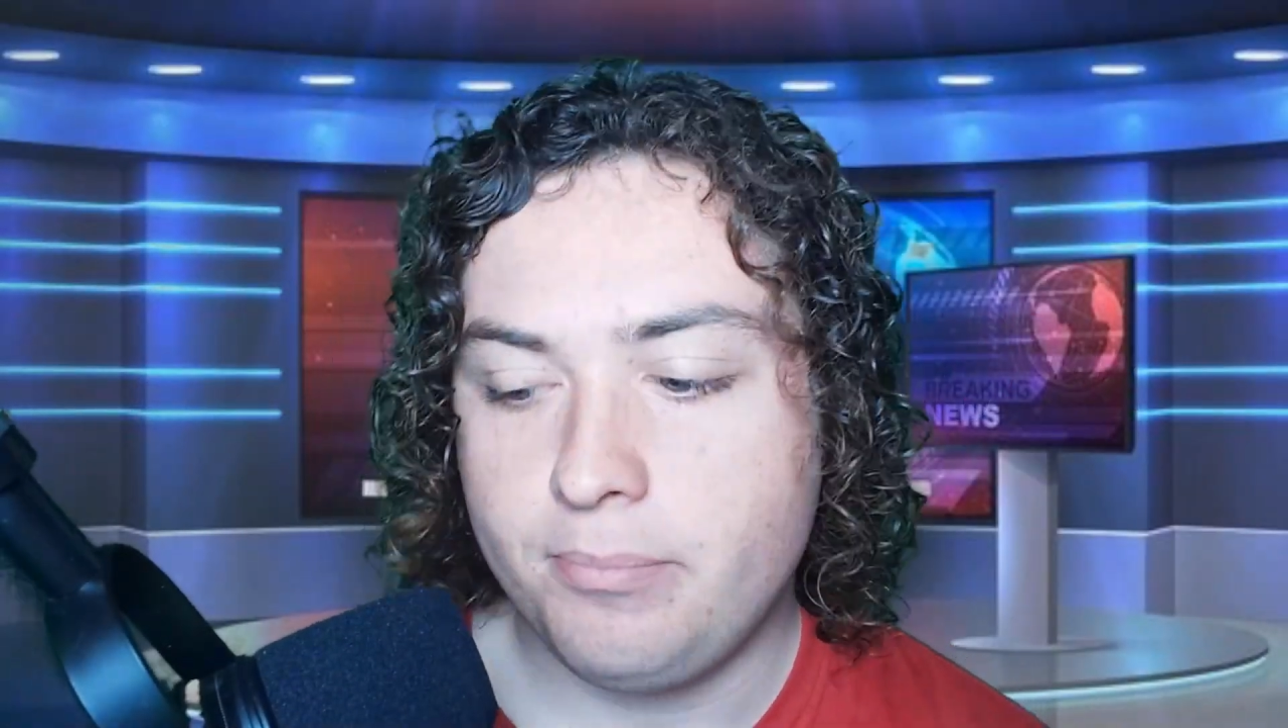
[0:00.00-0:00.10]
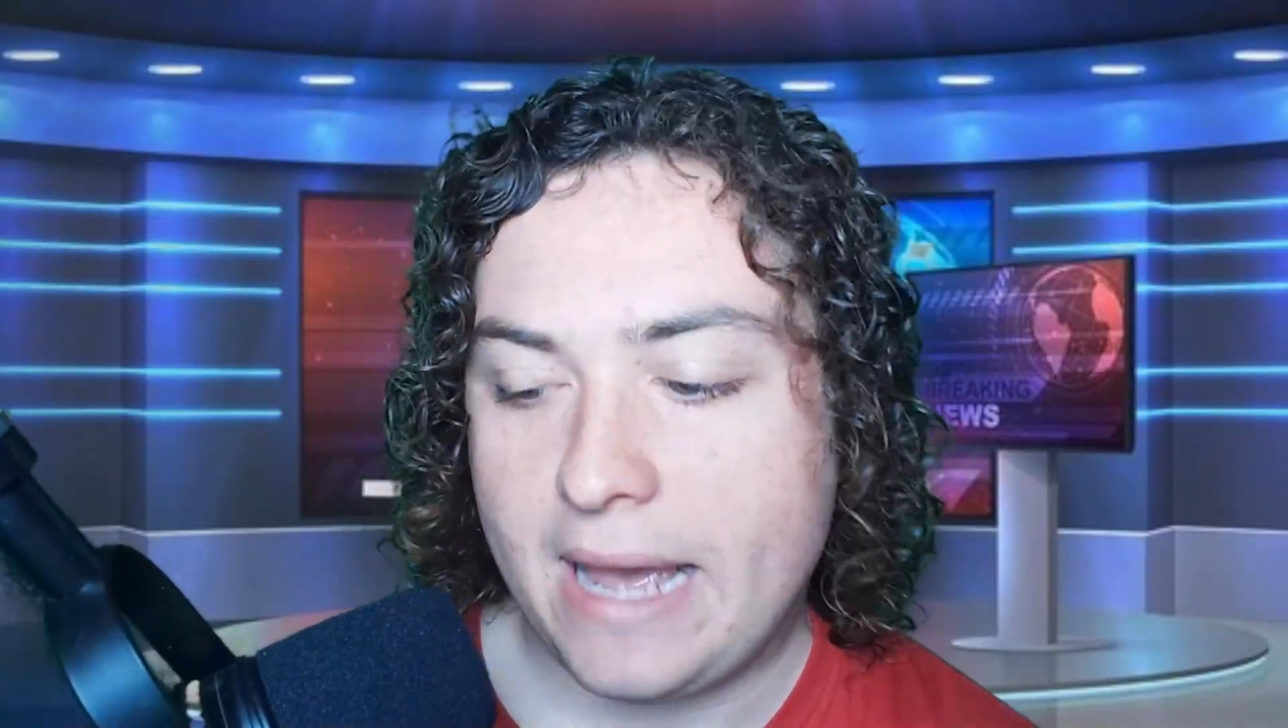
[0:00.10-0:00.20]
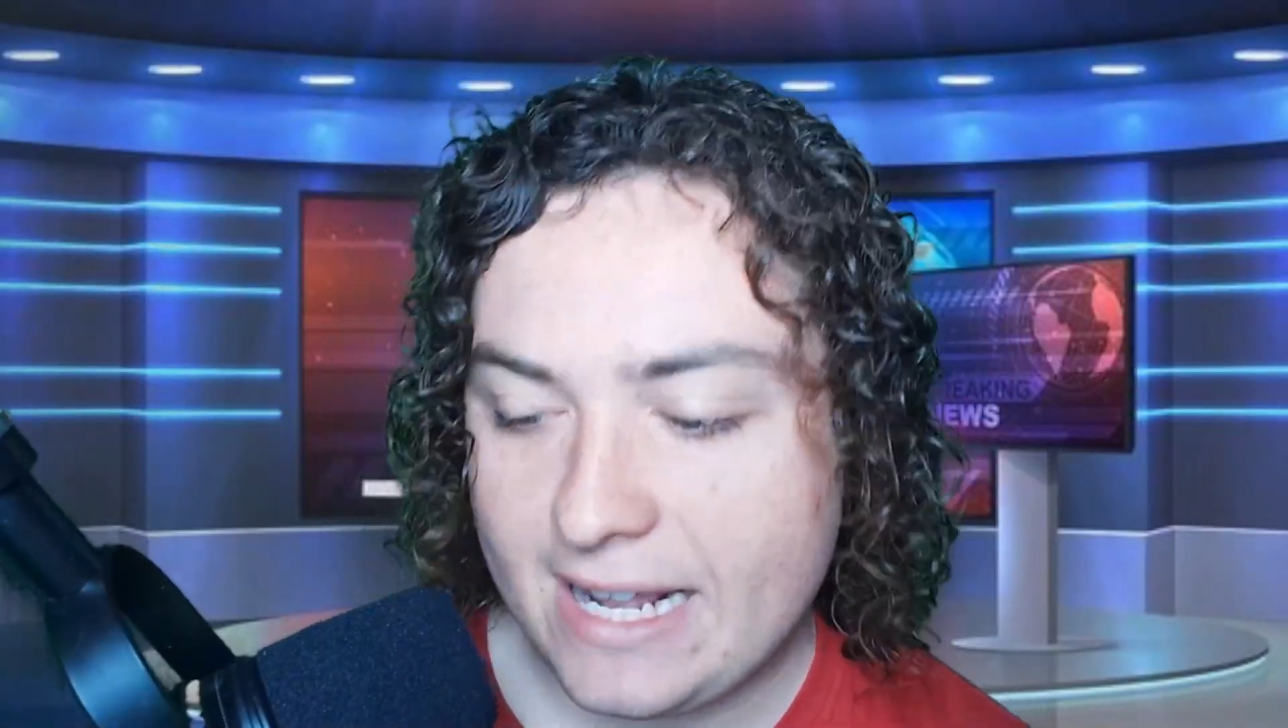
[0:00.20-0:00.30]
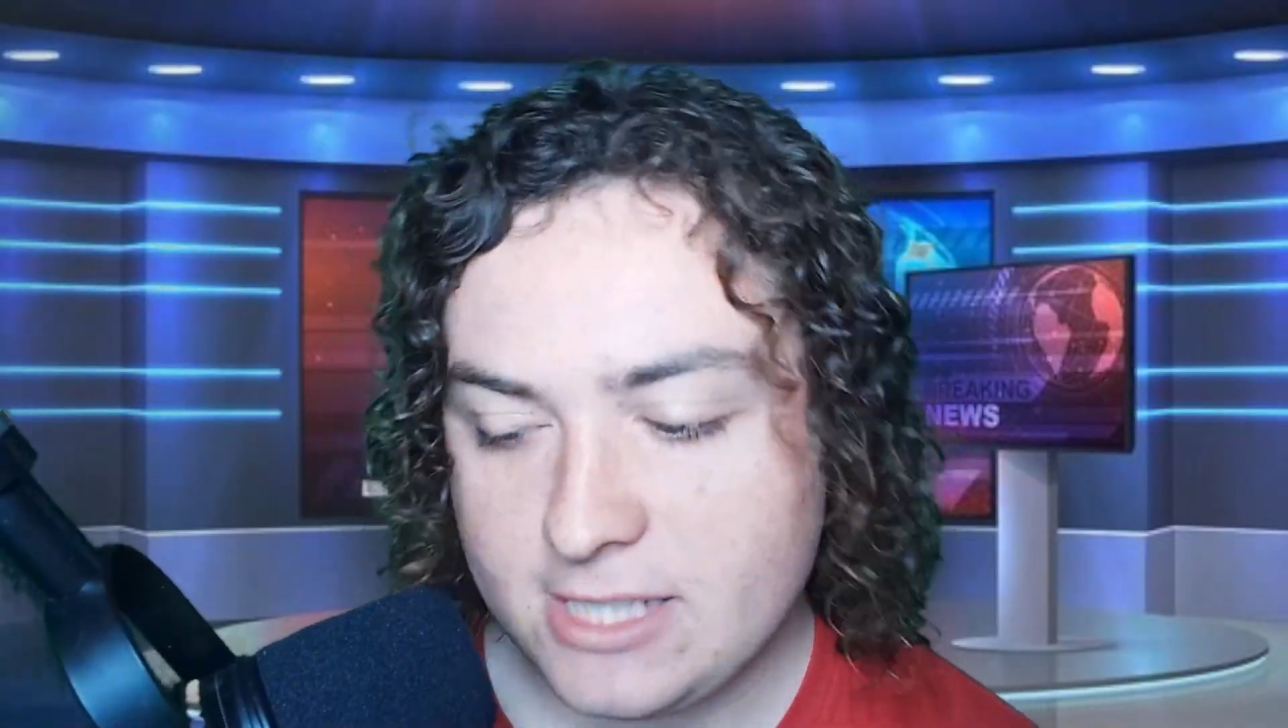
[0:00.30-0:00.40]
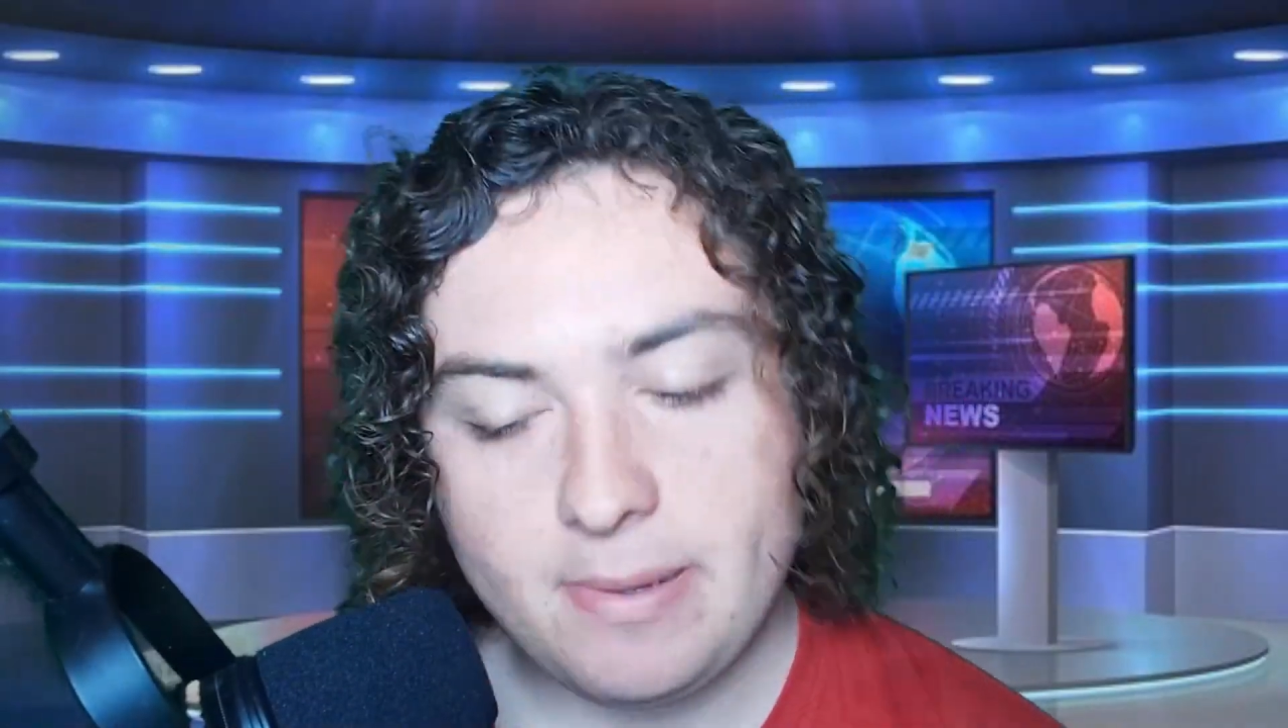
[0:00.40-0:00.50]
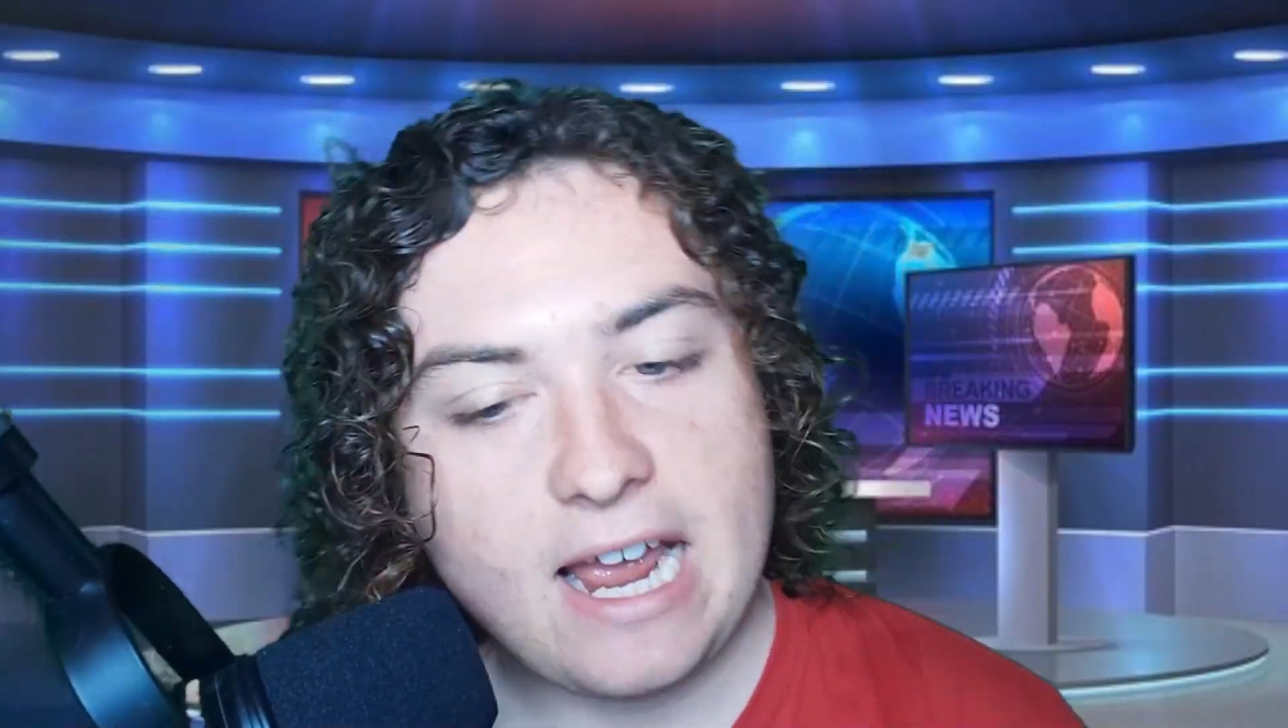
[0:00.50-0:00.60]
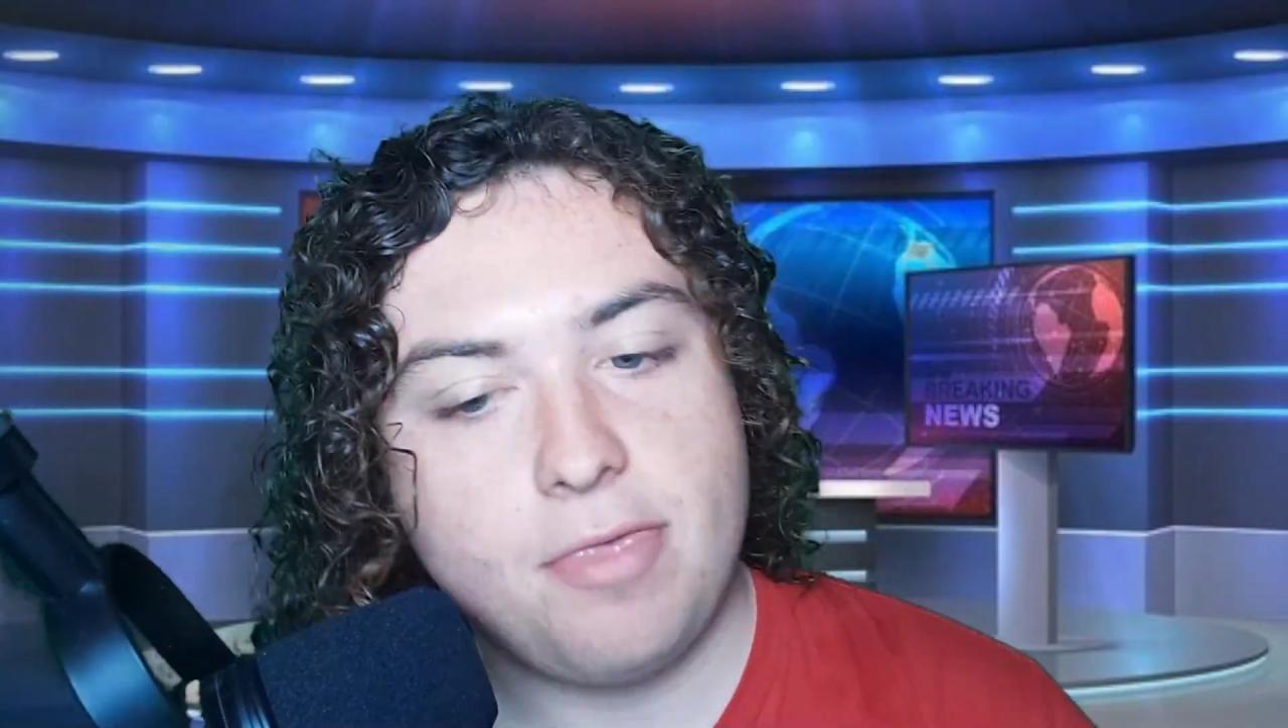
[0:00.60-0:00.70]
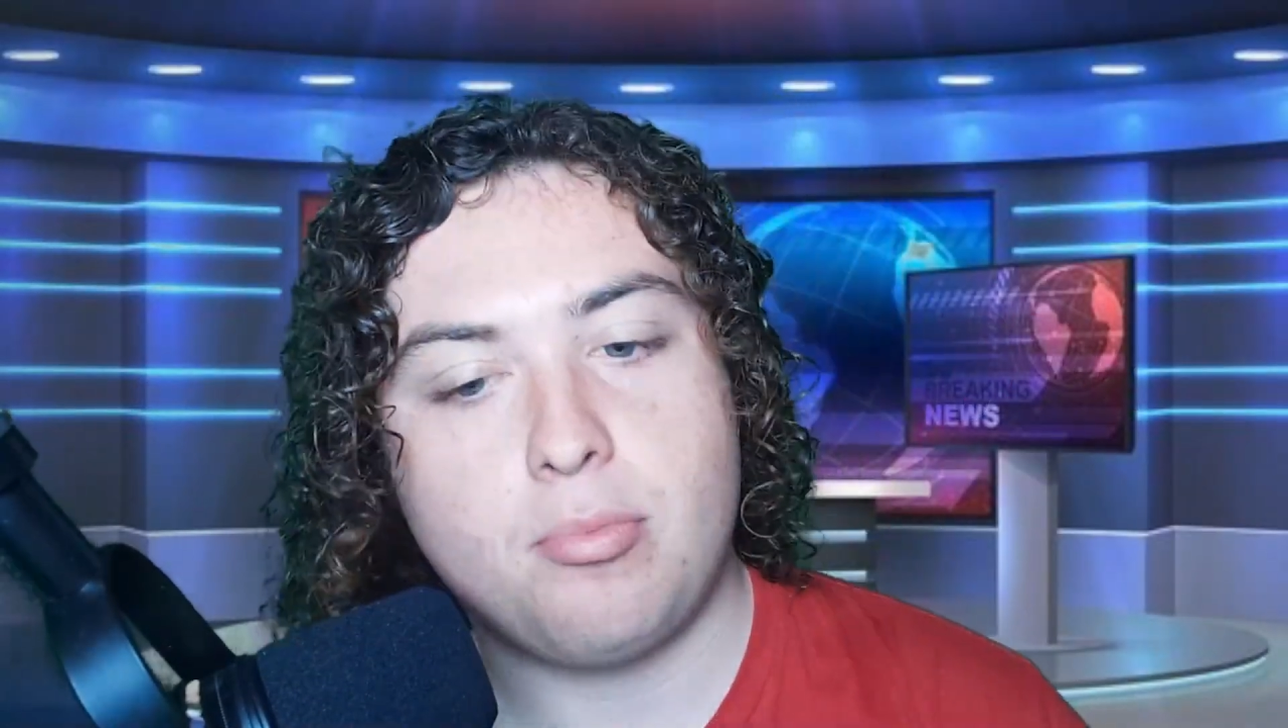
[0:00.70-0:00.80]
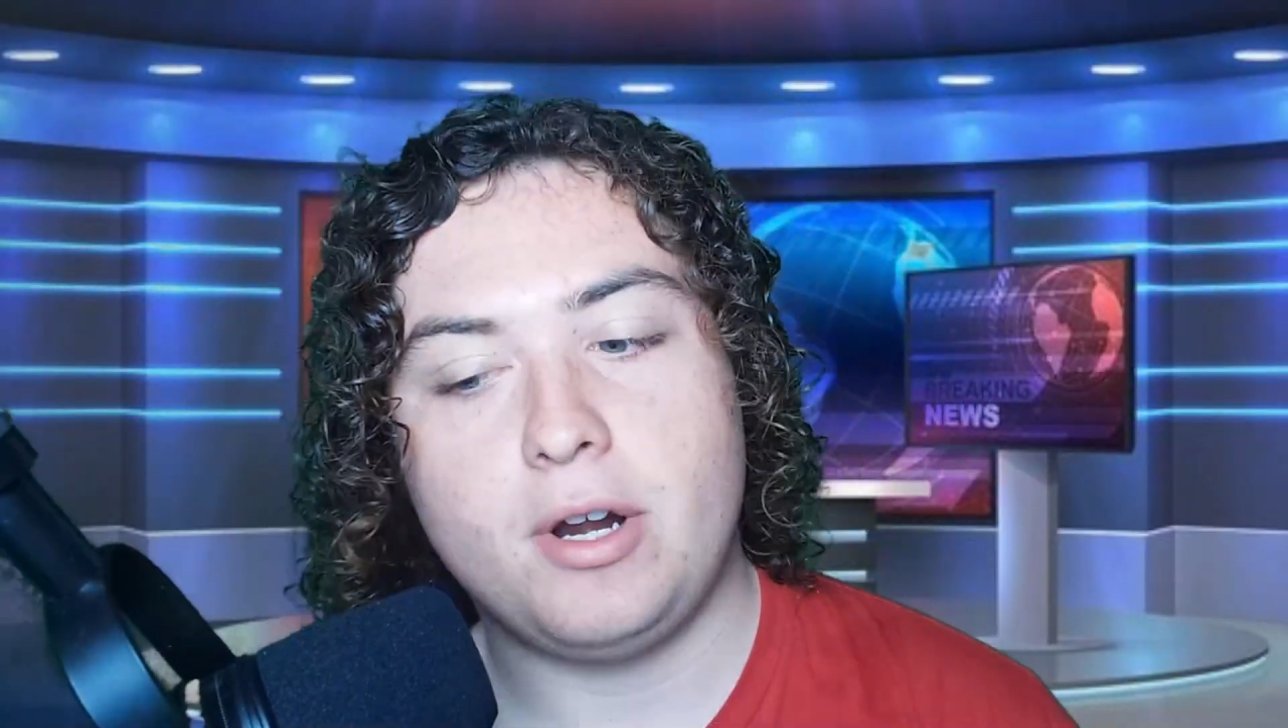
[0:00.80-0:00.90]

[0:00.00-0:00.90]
Pat's Path